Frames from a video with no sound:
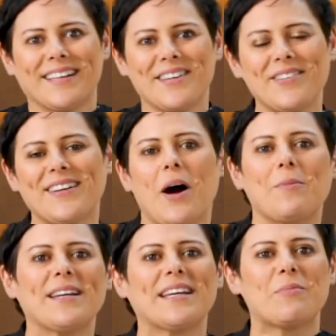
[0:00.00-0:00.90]
Kia ora,
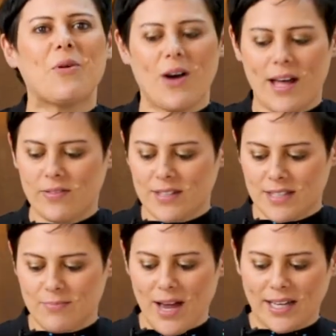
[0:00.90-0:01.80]
I'm Anika Moa, and this
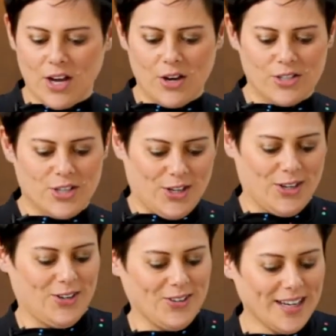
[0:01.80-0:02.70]
is my
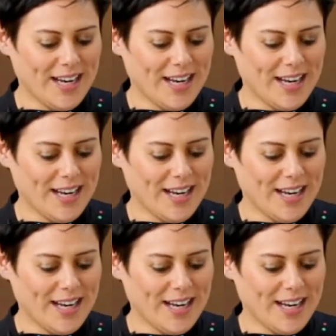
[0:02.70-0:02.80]
go-to.